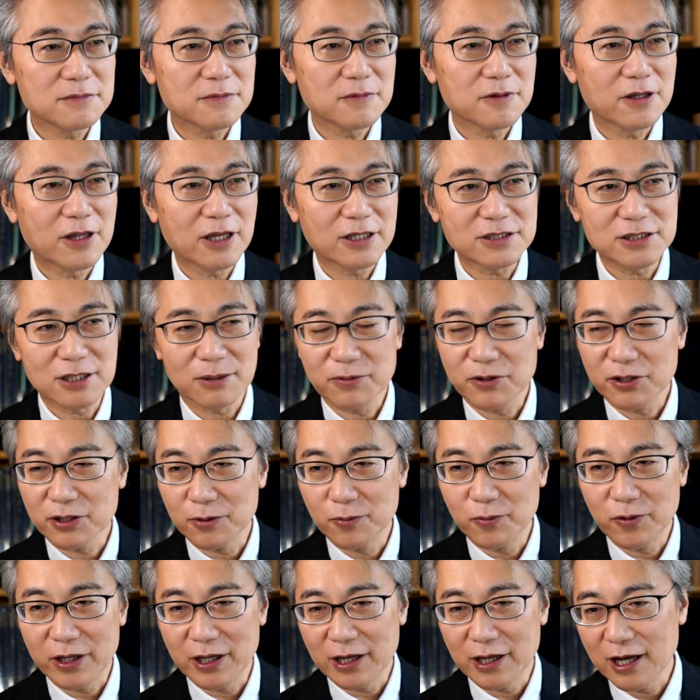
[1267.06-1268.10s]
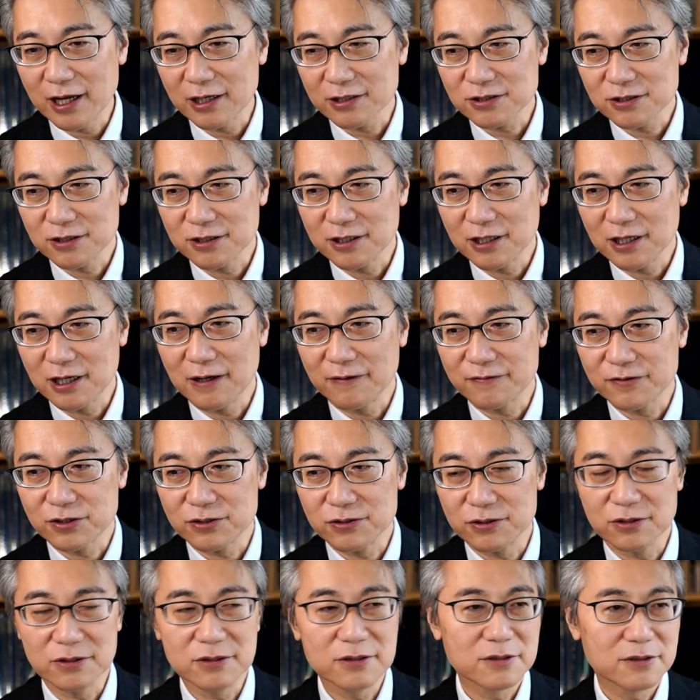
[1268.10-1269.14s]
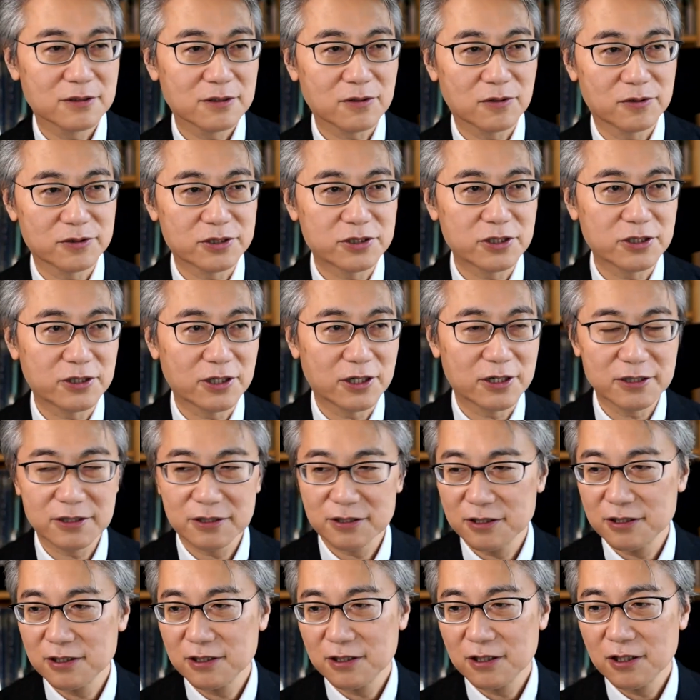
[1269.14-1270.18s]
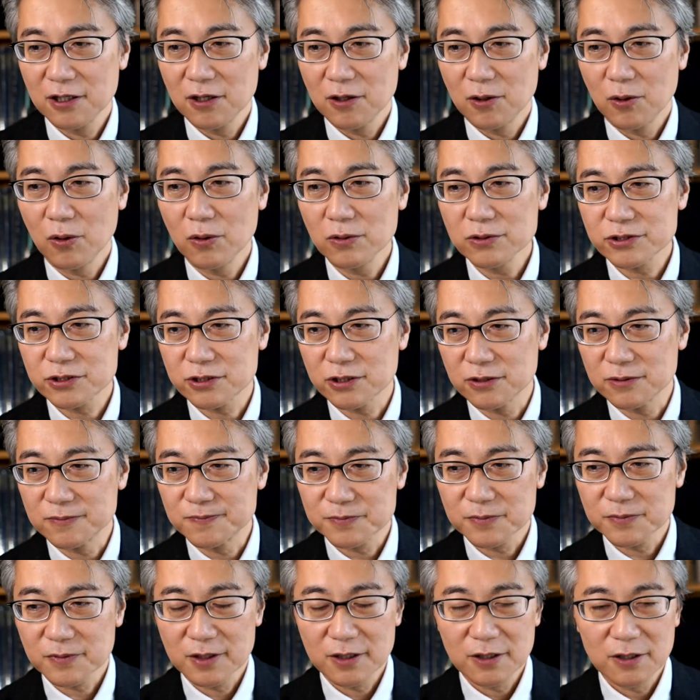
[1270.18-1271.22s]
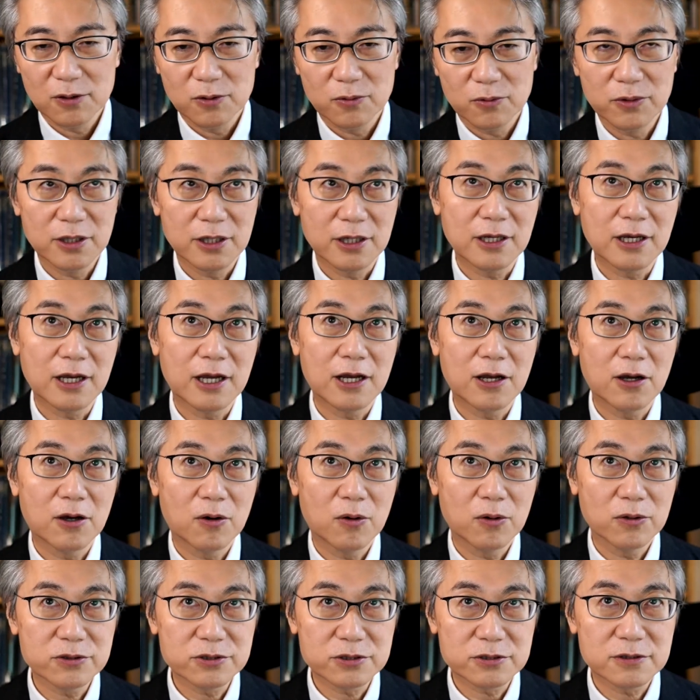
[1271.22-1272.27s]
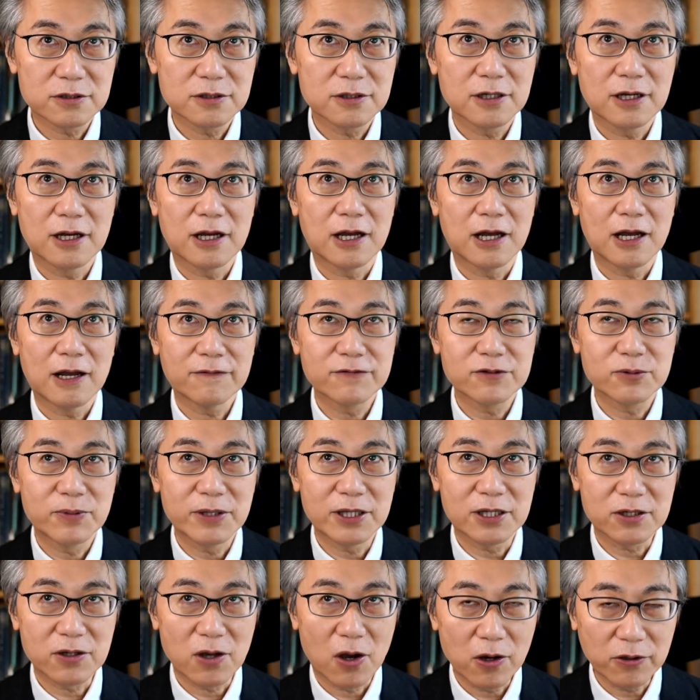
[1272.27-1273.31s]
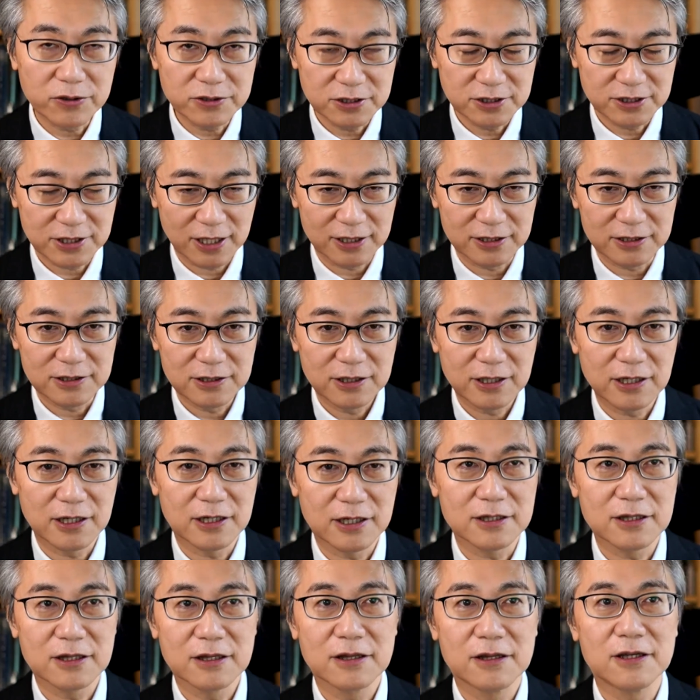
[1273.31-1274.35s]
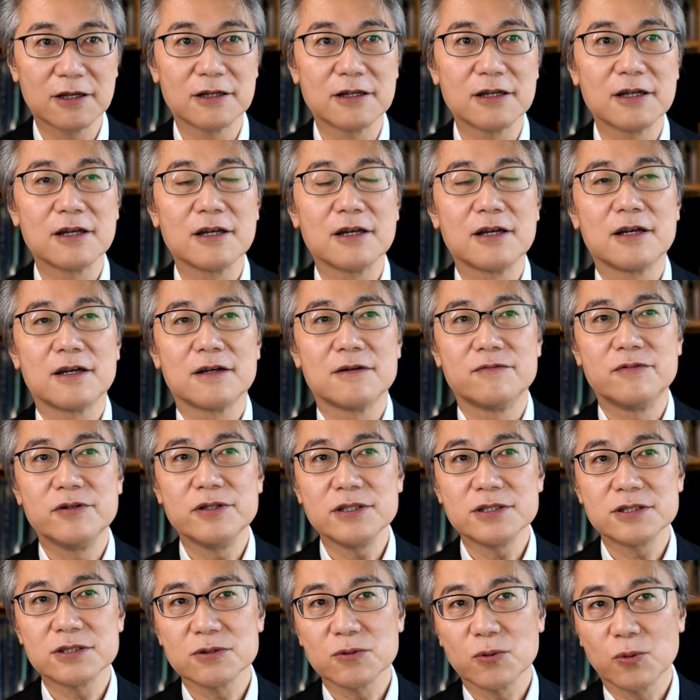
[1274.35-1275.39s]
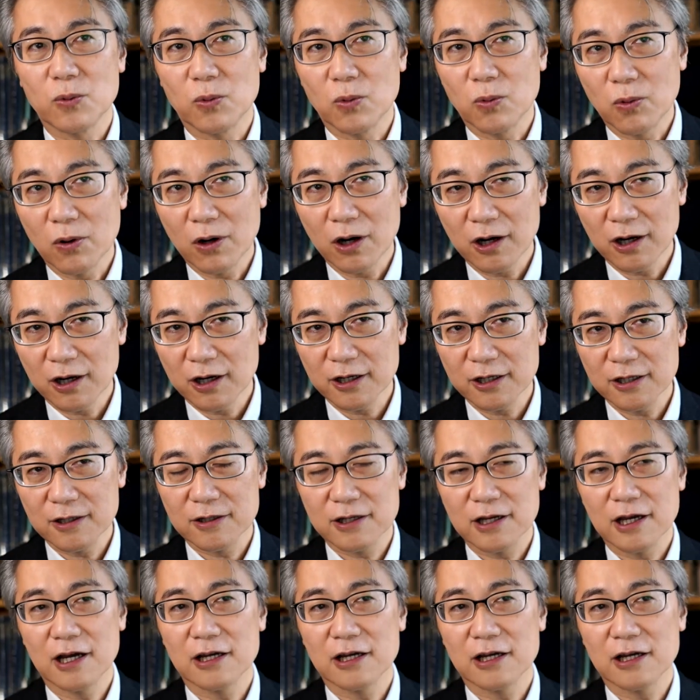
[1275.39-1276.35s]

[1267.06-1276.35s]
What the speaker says: that's something we actually have to consider. Also, we also have to be cognizant that the reason why